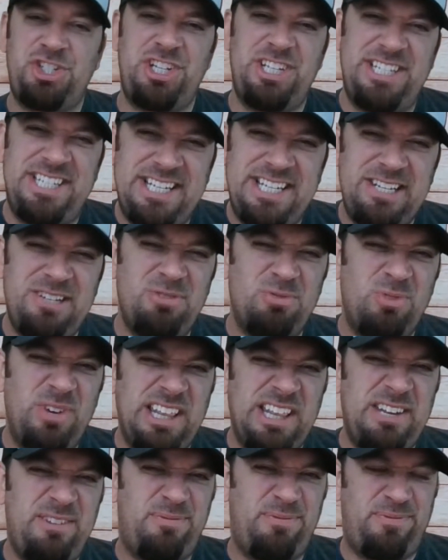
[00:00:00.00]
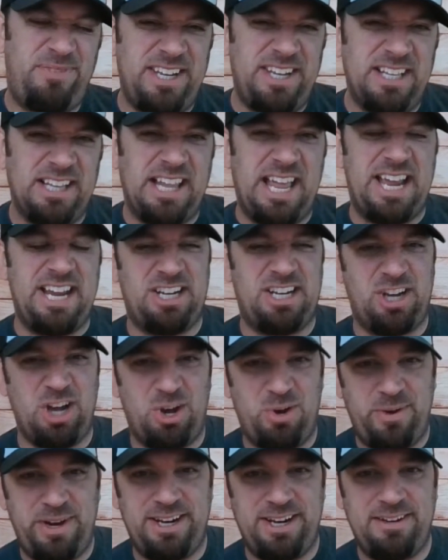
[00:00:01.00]
she didn't really feel like
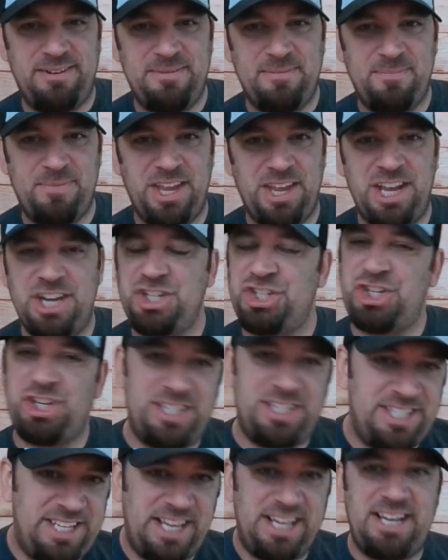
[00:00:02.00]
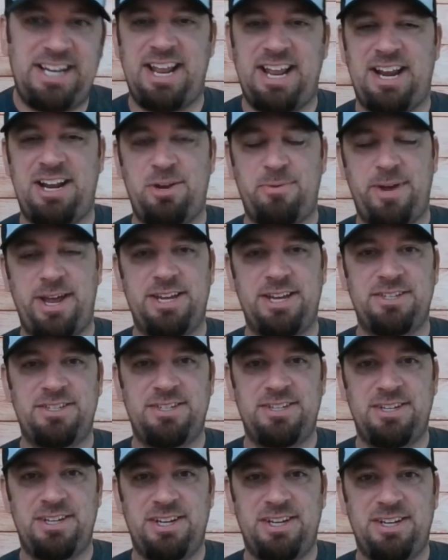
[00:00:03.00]
going, she did it anyways.